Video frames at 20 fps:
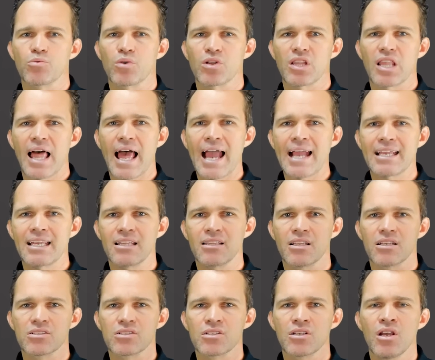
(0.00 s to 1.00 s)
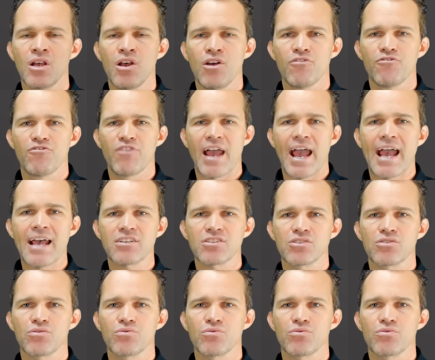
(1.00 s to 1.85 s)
We're lacking this vast